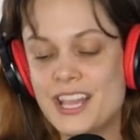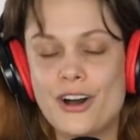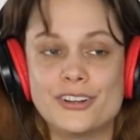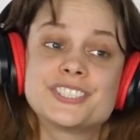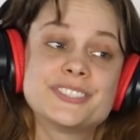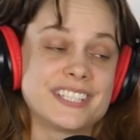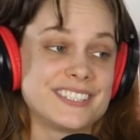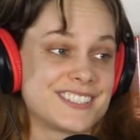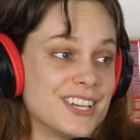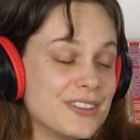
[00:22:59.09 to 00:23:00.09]
He also
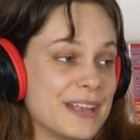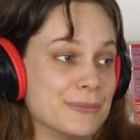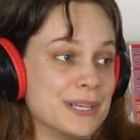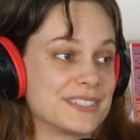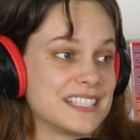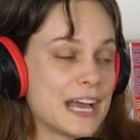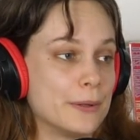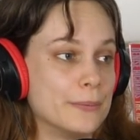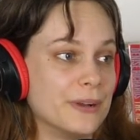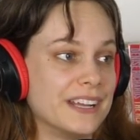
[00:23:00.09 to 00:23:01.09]
says though that when he was the
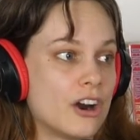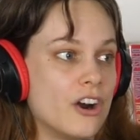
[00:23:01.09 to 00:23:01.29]
towel boy,